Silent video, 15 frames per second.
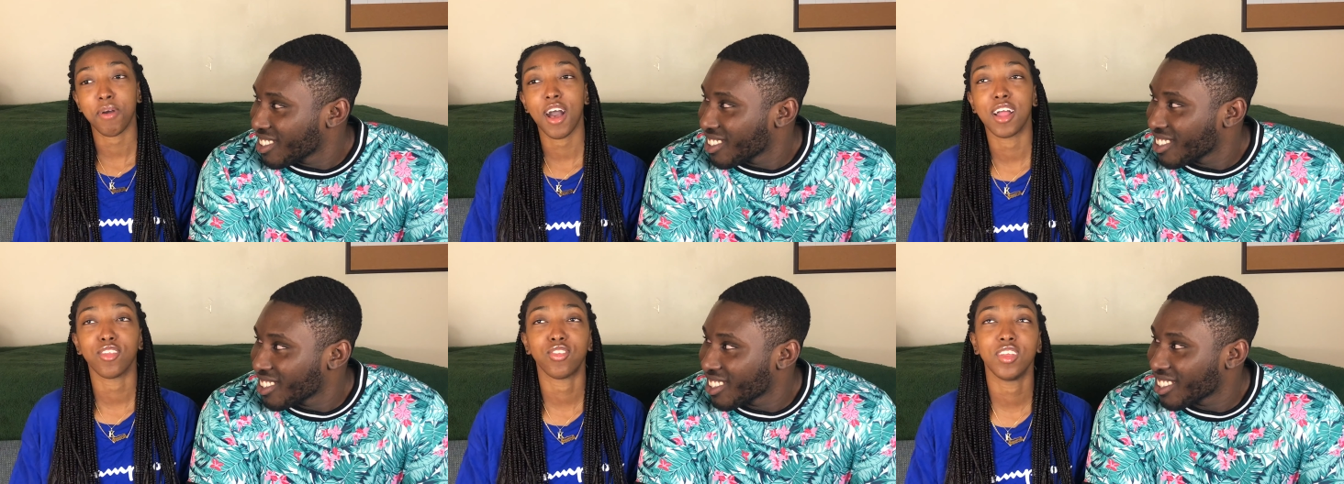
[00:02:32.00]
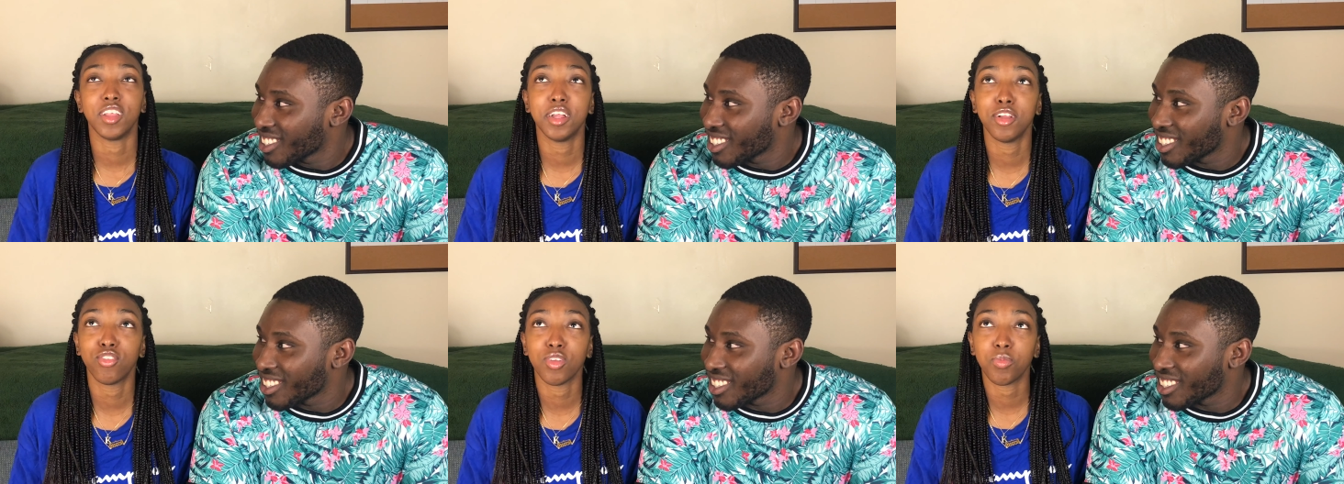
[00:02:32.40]
Speaker 1: Honestly,
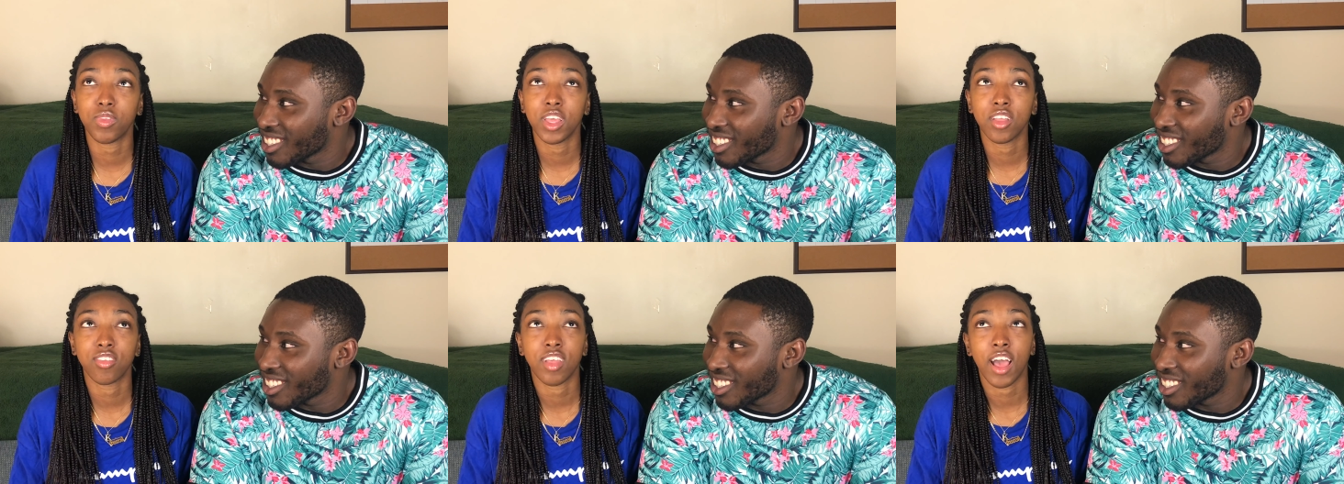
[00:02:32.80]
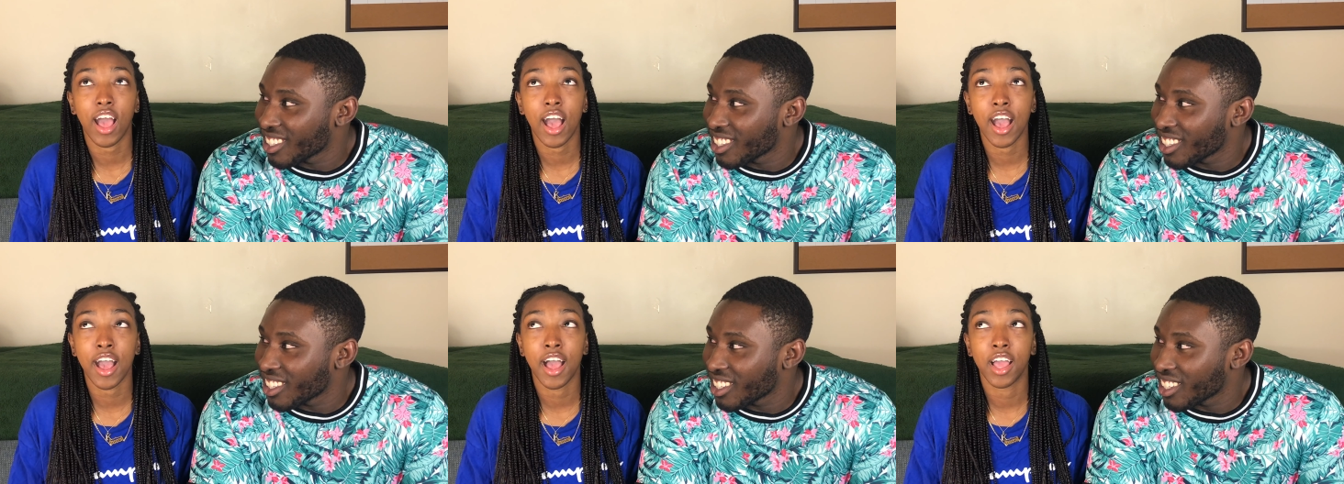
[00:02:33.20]
there's some things that
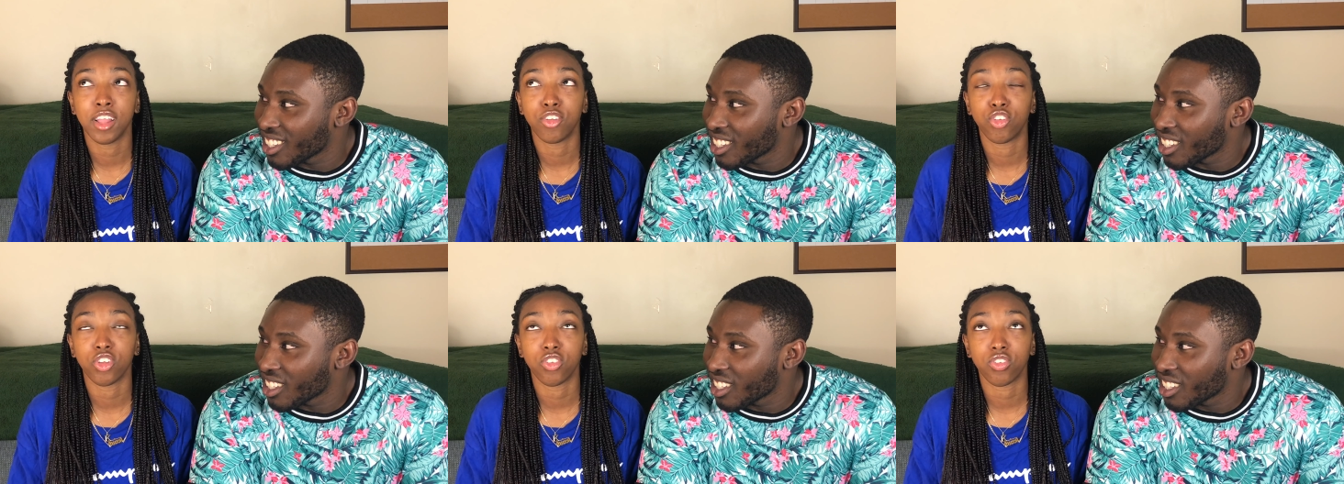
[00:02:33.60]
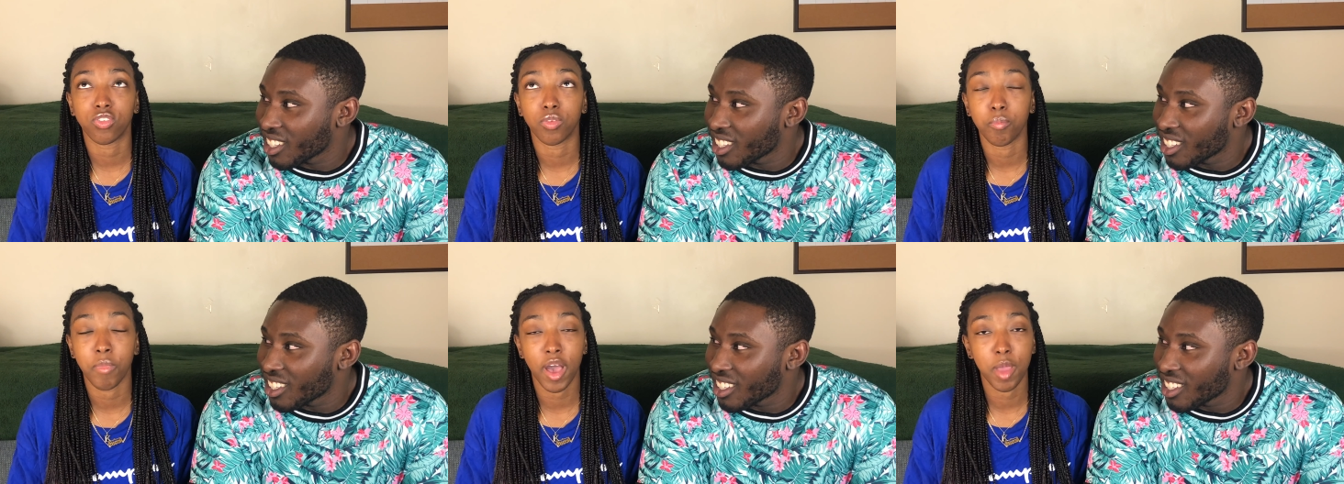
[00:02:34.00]
I
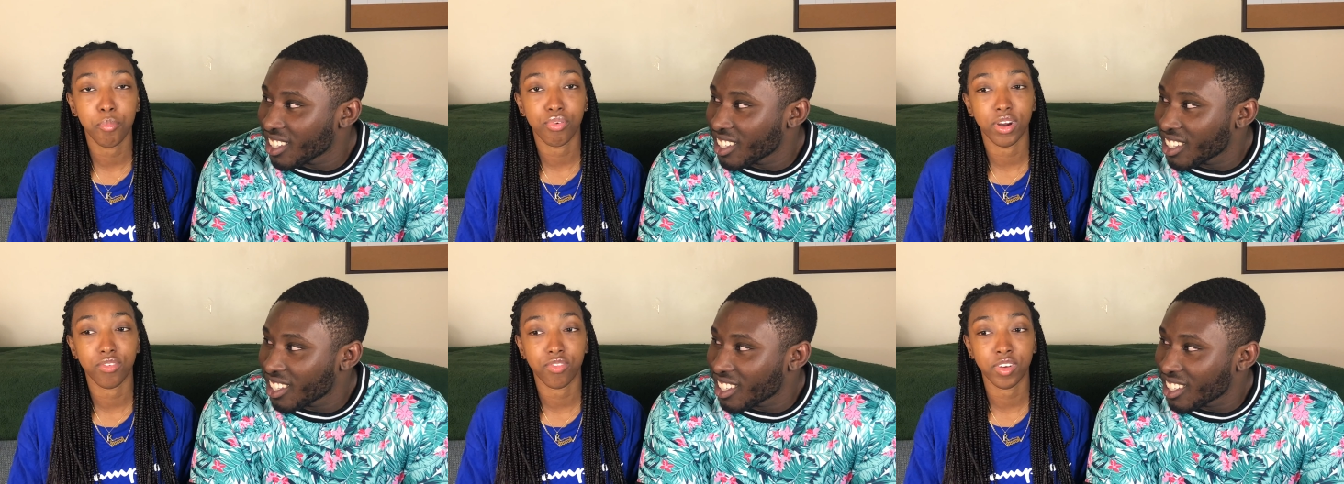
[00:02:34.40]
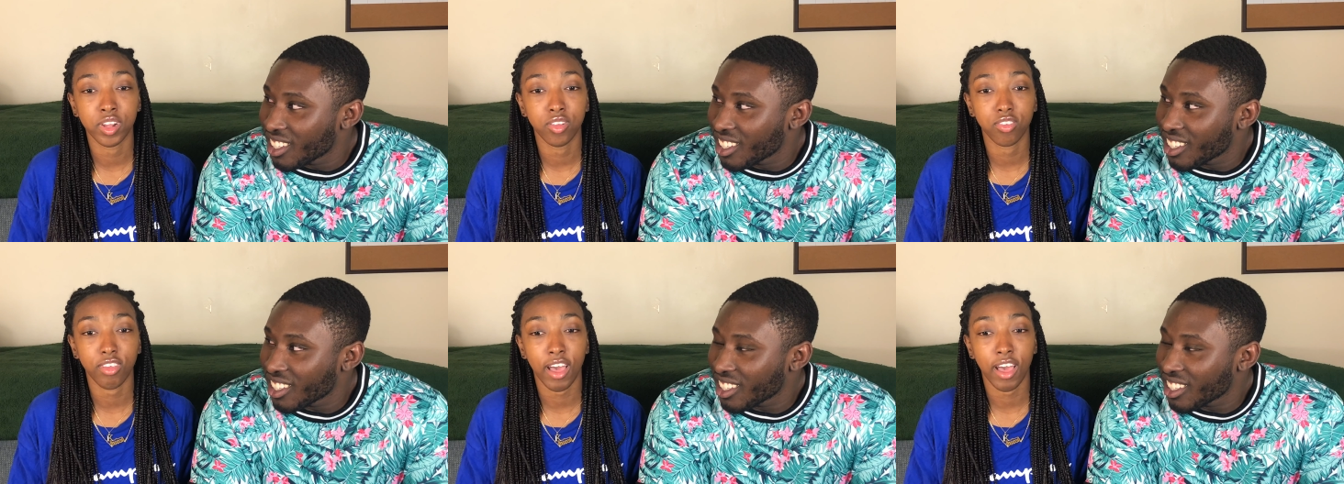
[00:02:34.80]
just, my preference,